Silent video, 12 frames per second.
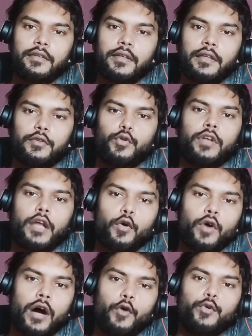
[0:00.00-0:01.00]
So
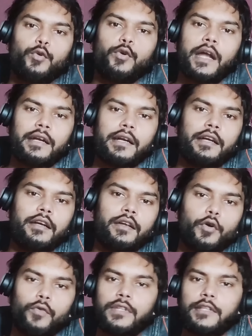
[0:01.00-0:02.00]
now how to get rid
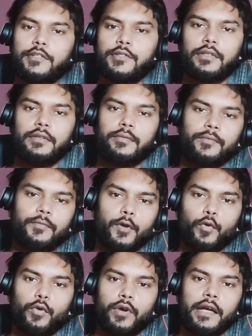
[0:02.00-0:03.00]
of this
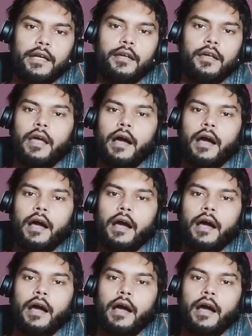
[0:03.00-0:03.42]
flow, right?